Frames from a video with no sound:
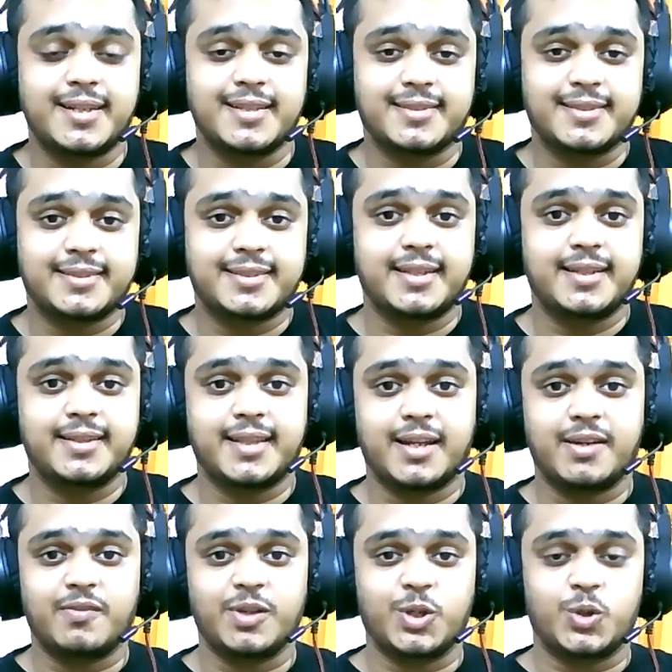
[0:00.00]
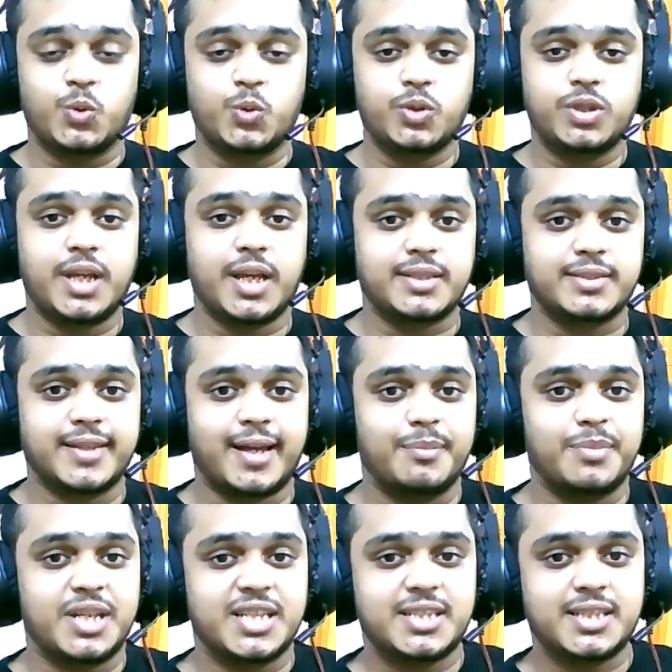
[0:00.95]
necessary that we do the
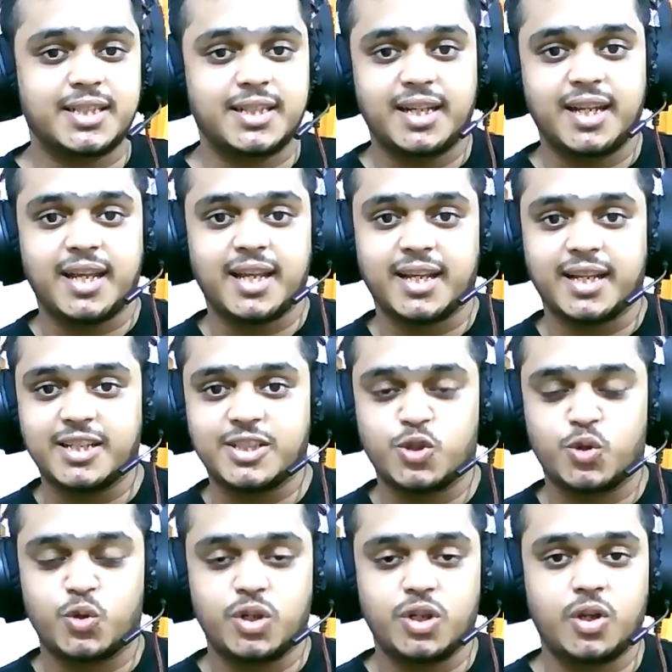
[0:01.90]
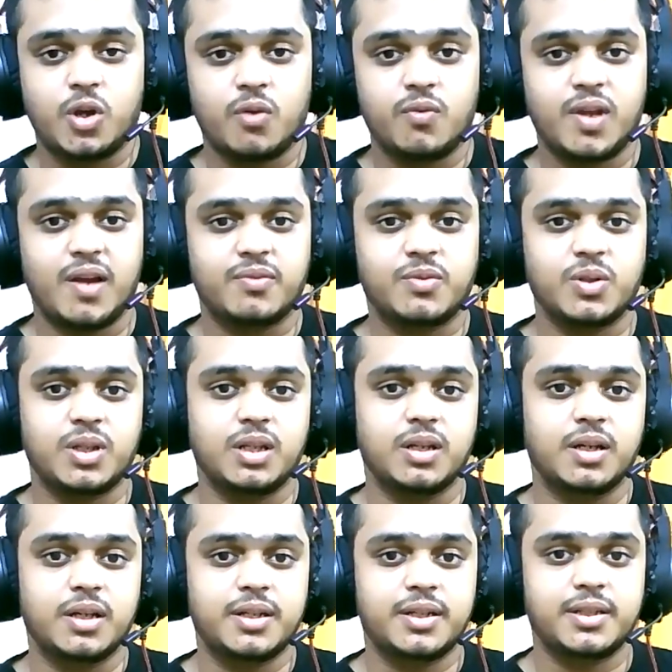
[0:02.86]
examination in English only, or we have to
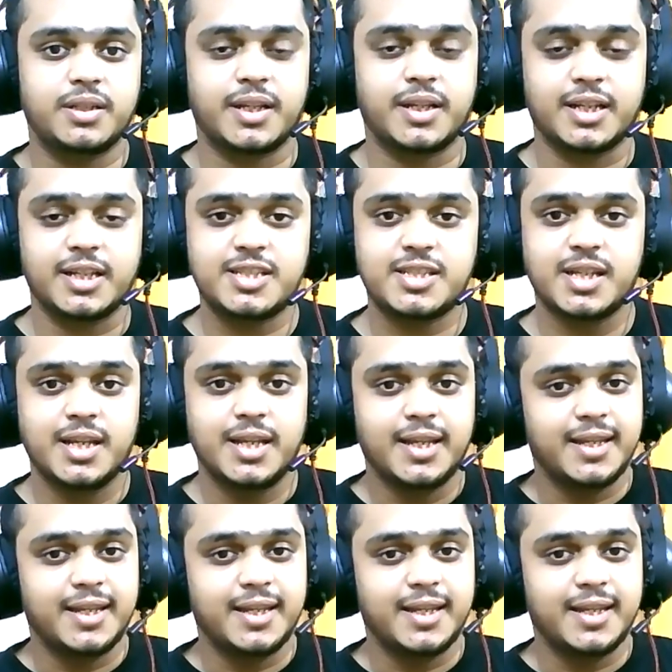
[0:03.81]
learn it in English?